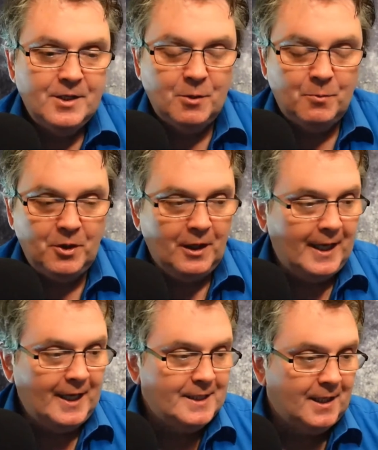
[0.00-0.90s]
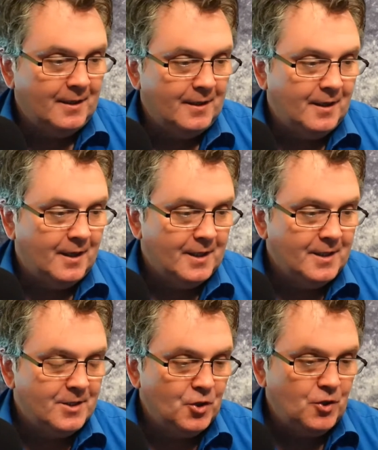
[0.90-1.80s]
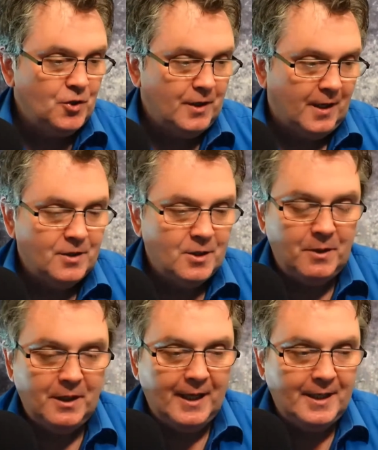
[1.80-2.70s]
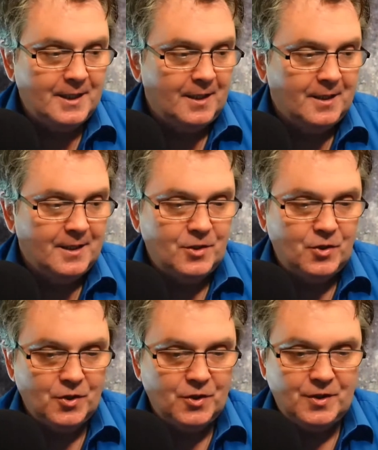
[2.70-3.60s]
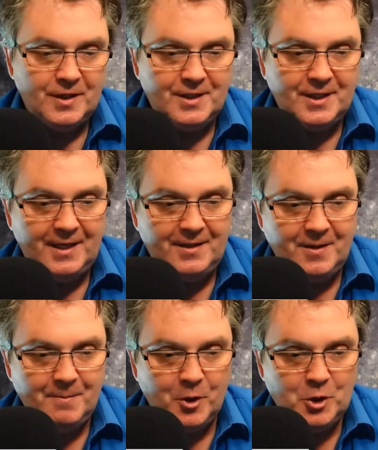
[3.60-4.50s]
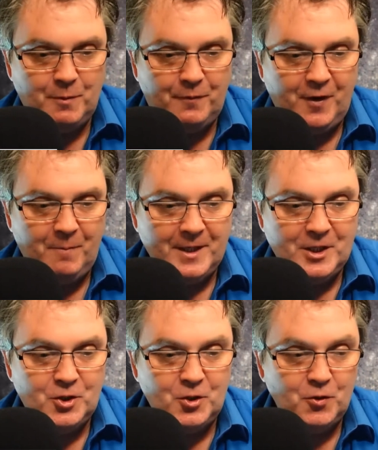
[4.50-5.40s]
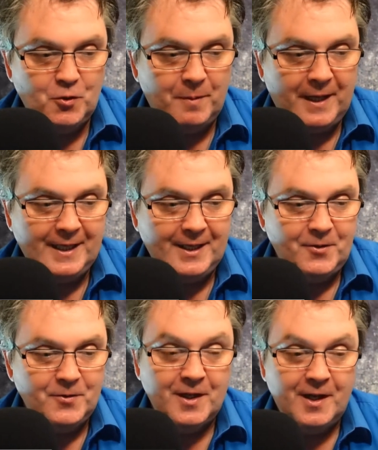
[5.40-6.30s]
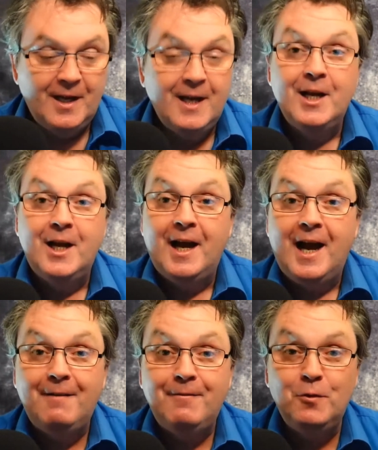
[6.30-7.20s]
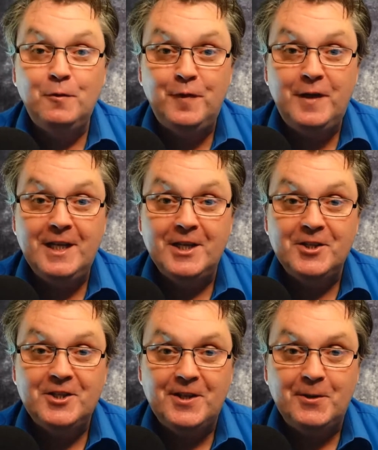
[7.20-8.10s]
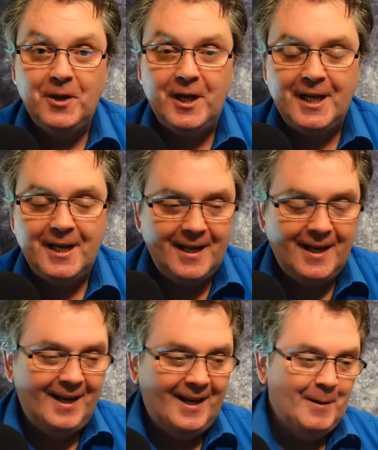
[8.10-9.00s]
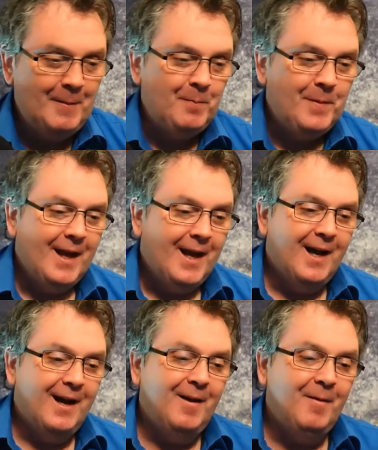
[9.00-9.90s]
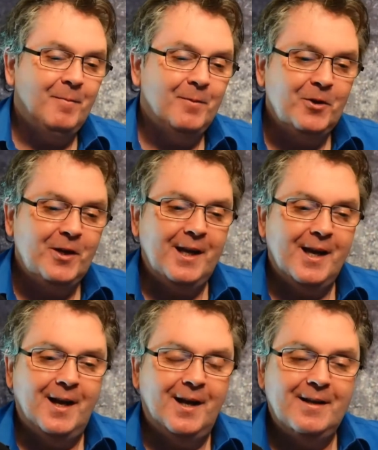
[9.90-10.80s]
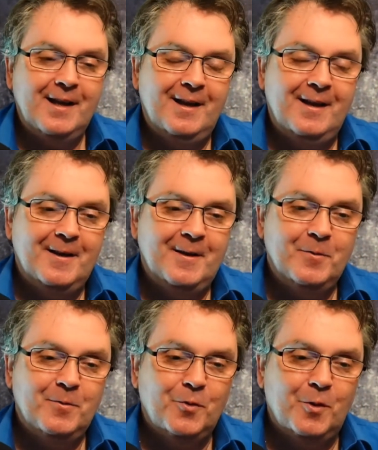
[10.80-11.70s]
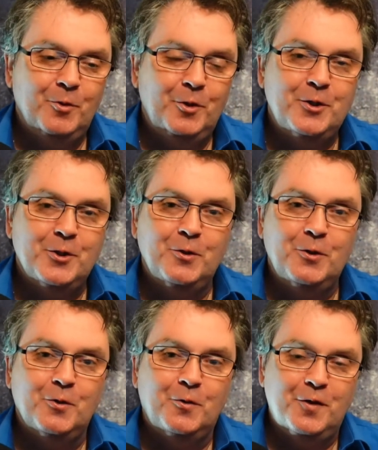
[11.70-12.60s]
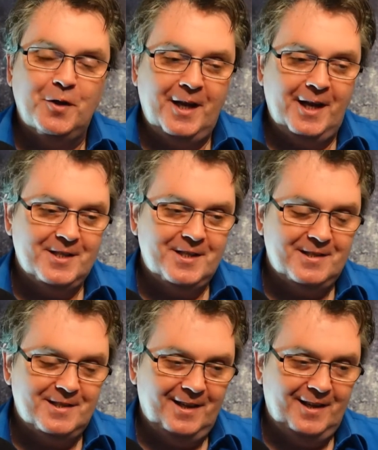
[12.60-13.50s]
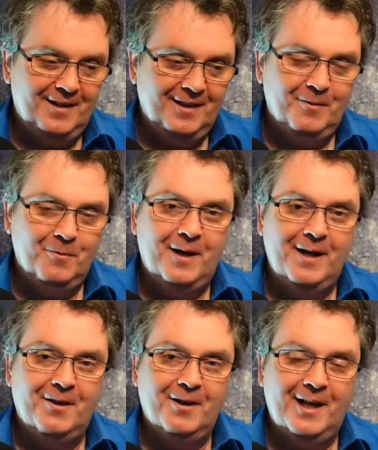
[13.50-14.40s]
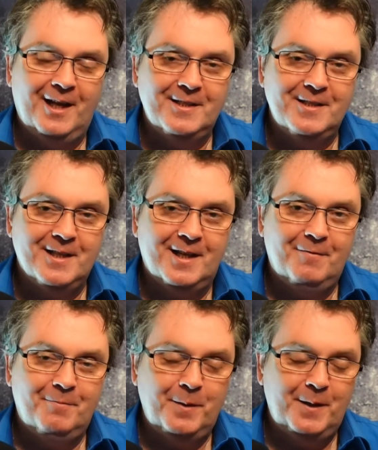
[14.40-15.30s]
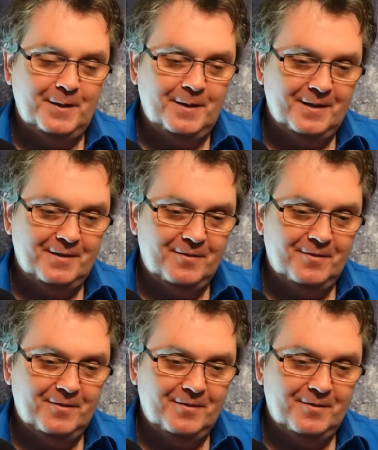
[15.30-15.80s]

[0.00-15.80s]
Someone on LinkedIn has just yeah, someone on LinkedIn has just said that they much prefer my studio background. Have no fear, it's still there. Um. I'm looking at uh, what I'm going to do over the next uh, little while, and I've been